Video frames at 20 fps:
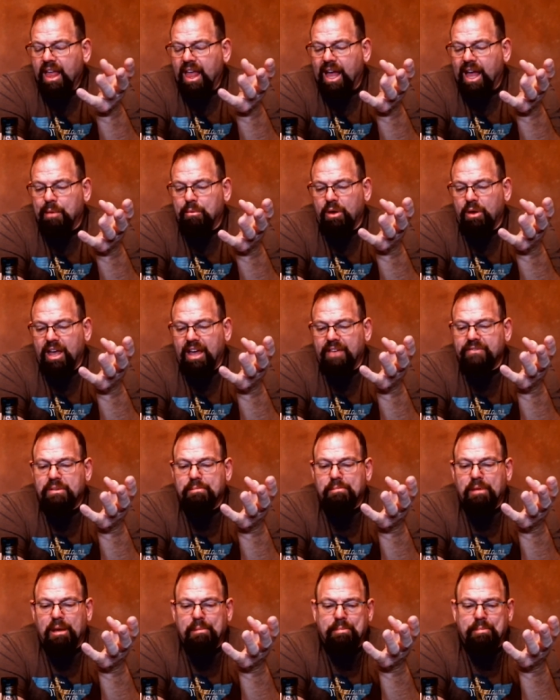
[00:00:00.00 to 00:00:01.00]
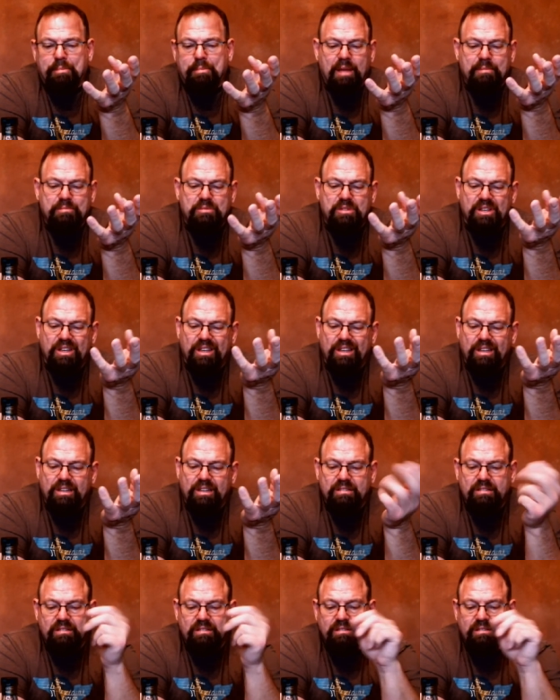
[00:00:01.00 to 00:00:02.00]
I'm gonna have to bump it up to
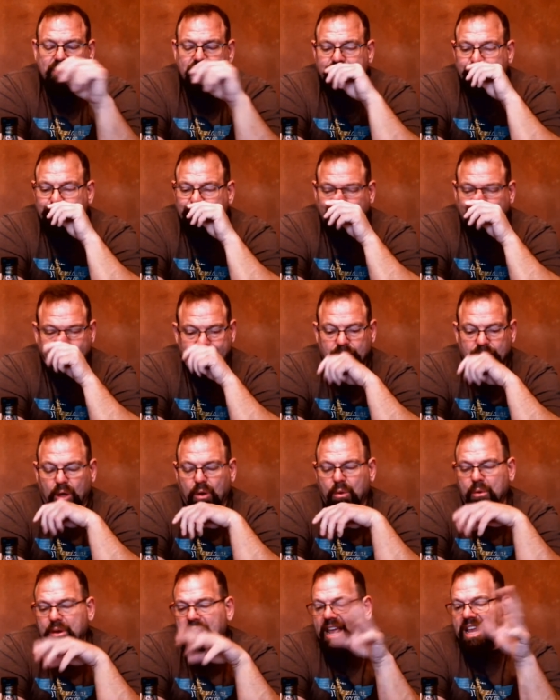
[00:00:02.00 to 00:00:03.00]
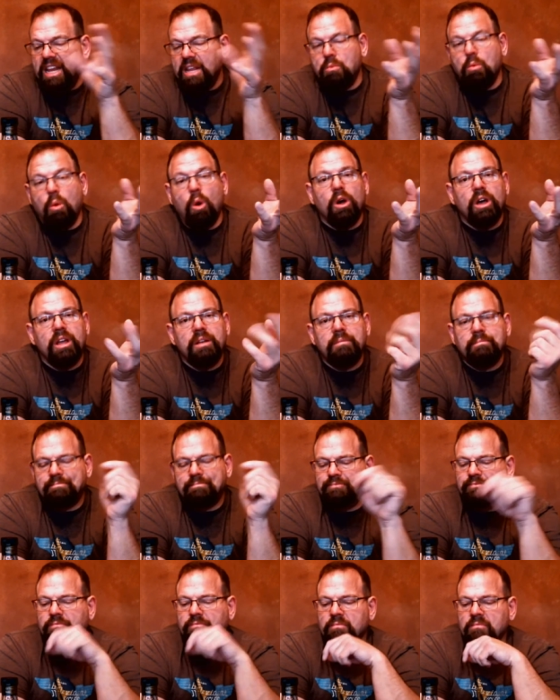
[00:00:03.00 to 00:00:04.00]
oh an 81.
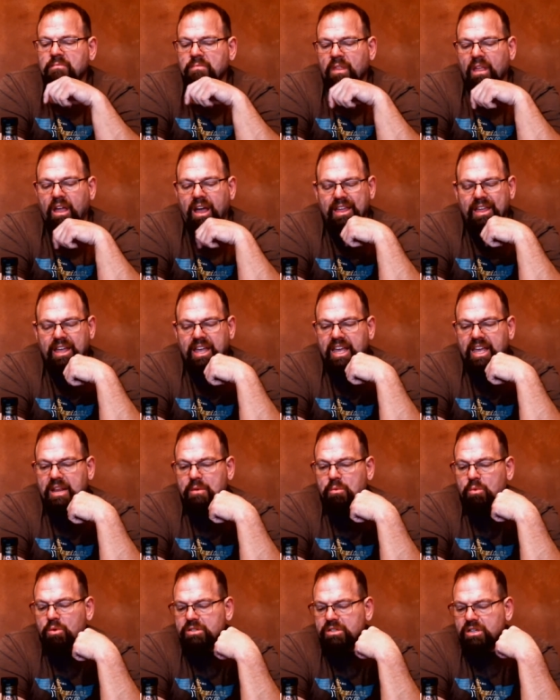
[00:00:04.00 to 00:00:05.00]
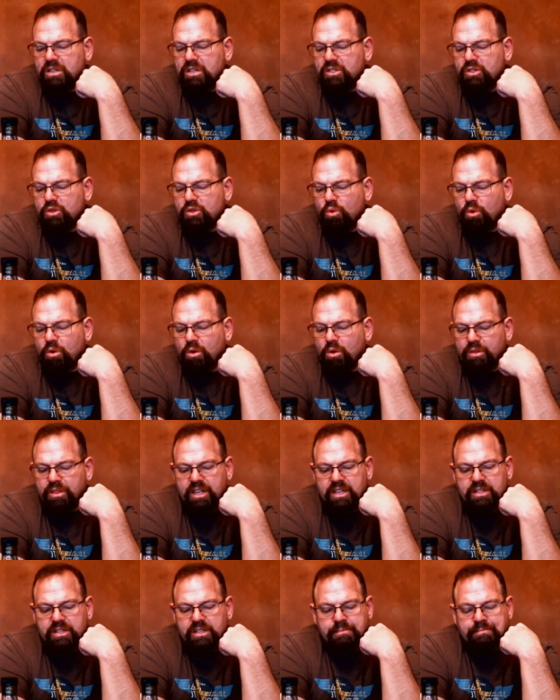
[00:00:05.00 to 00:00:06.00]
I think 81 is a good score on
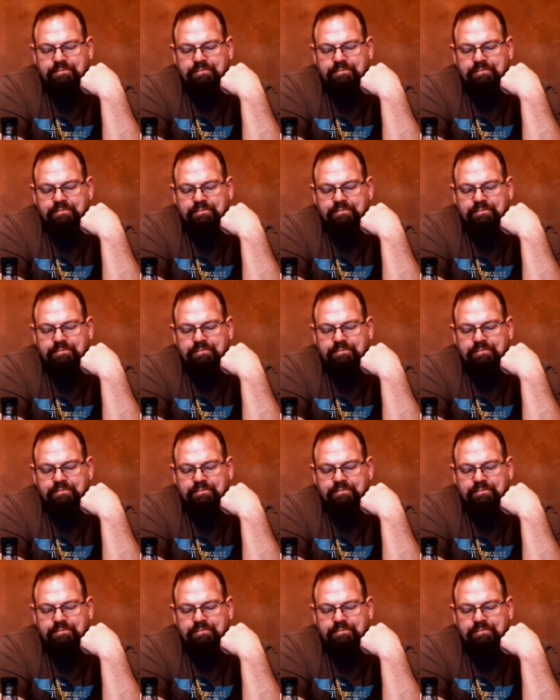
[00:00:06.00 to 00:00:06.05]
this.